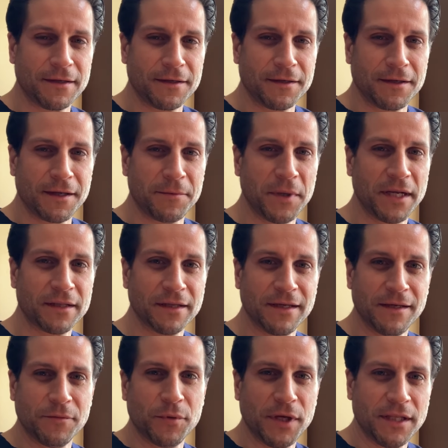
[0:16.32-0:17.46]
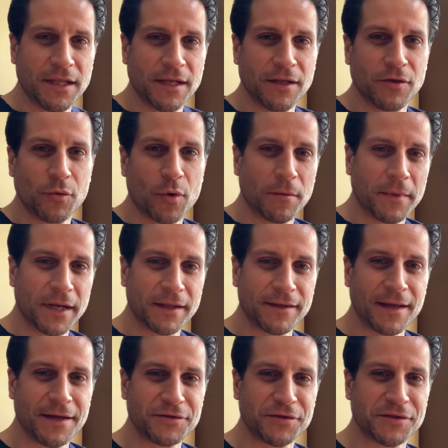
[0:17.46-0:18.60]
Admittedly, we didn't do our
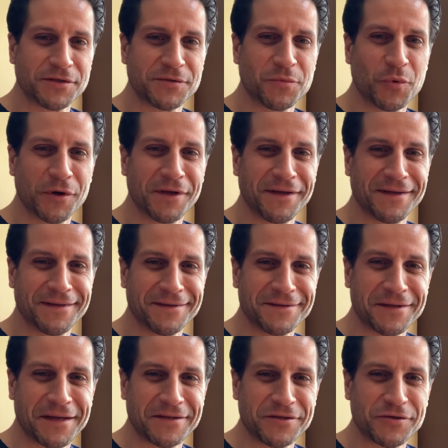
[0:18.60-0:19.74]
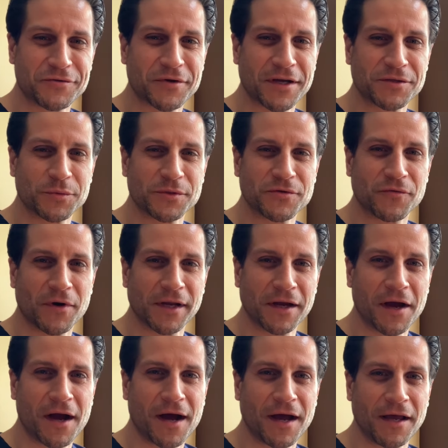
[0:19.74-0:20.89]
meditation this morning, and, and stress was running
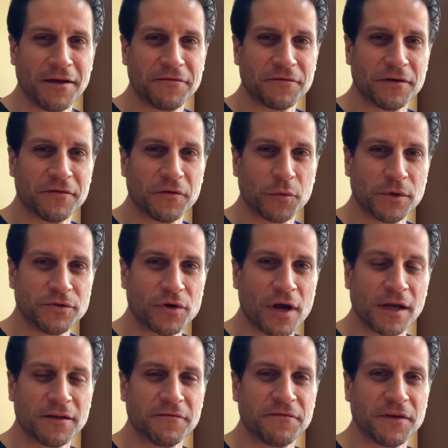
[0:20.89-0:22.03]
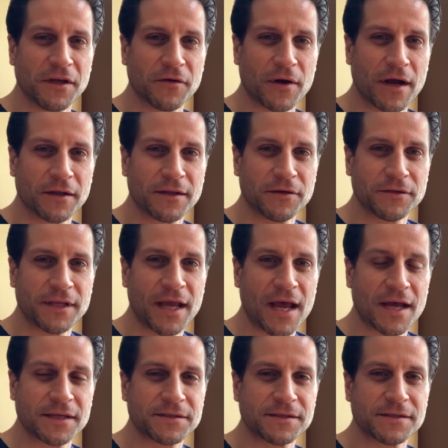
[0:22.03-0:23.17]
high for everyone trying to figure out their
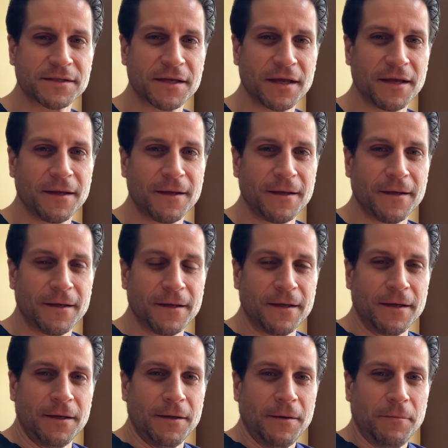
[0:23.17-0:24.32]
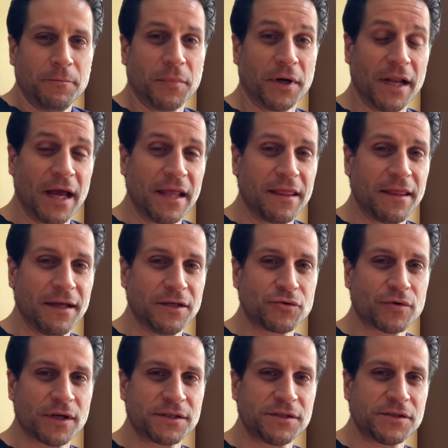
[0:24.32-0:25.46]
tasks. But I think
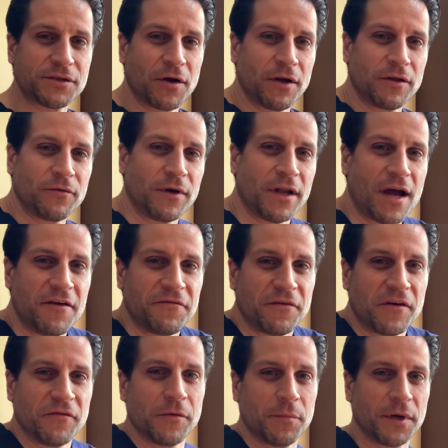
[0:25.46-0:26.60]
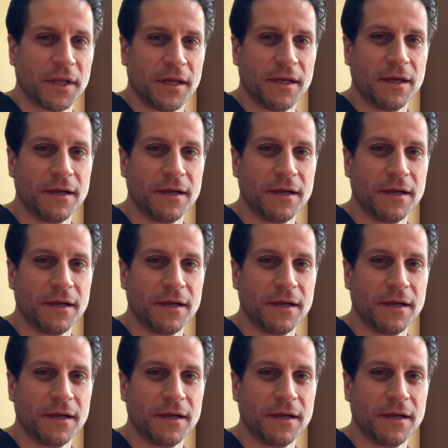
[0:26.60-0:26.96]
stress is starting to run high for everybody.